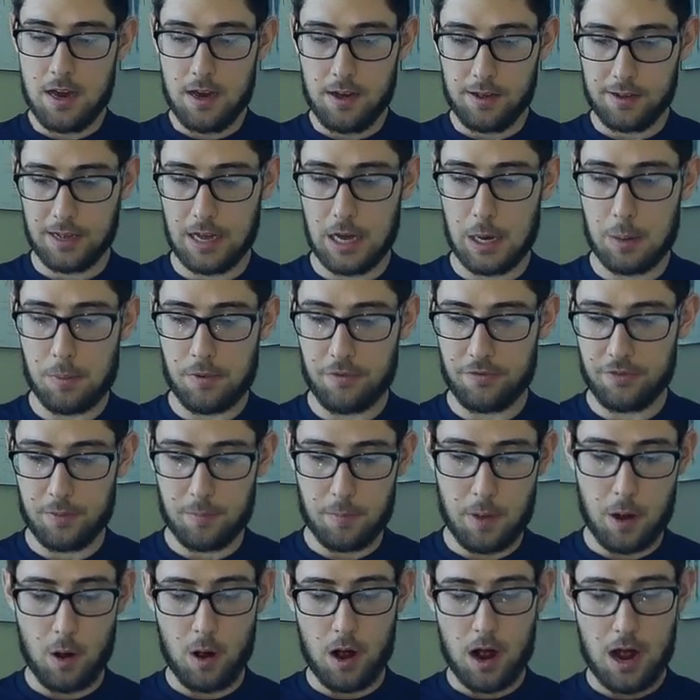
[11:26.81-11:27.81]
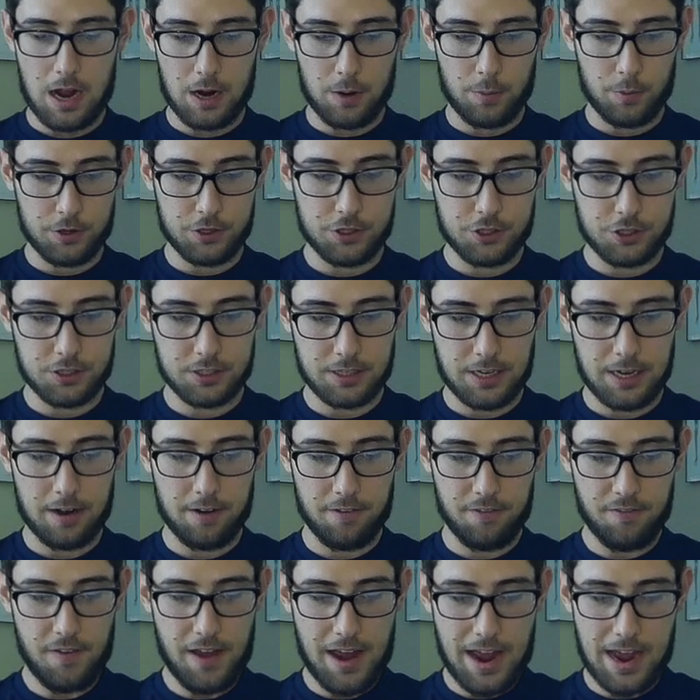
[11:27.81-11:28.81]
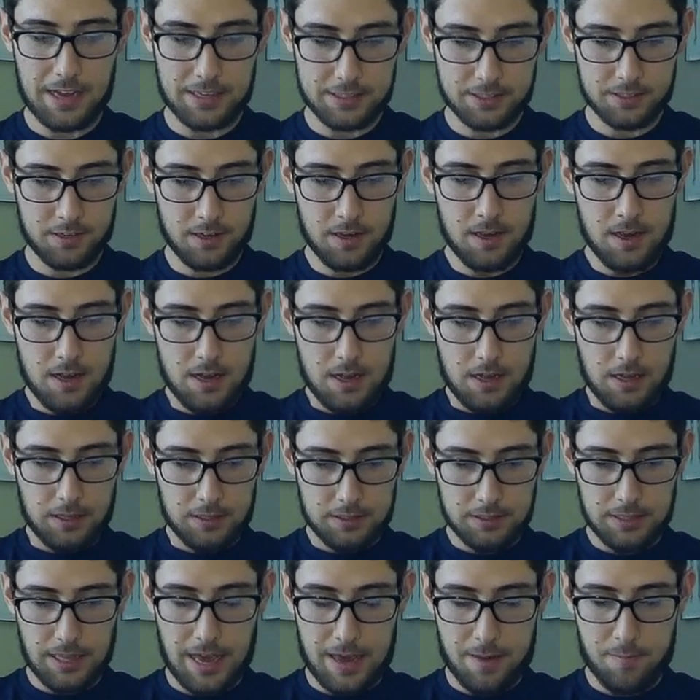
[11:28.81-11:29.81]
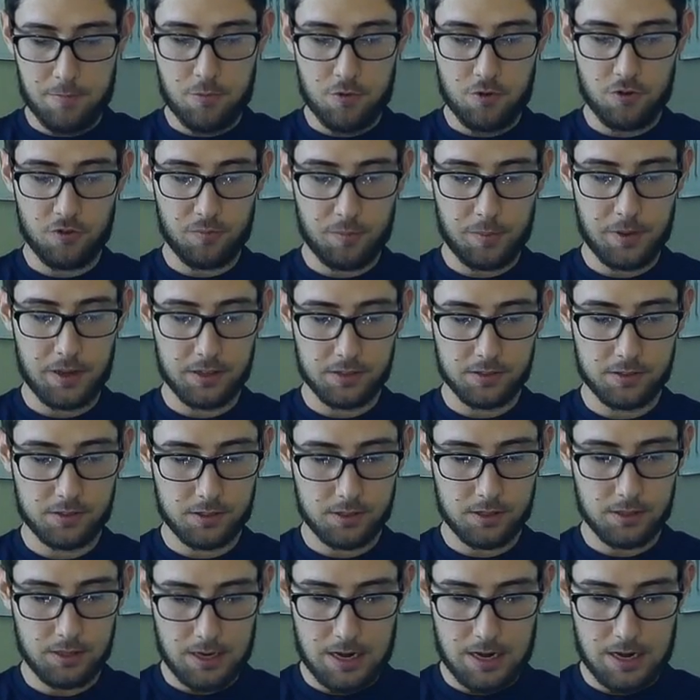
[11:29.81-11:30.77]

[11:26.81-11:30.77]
comb of the Mohawk, where it's just kind of fast, light movements,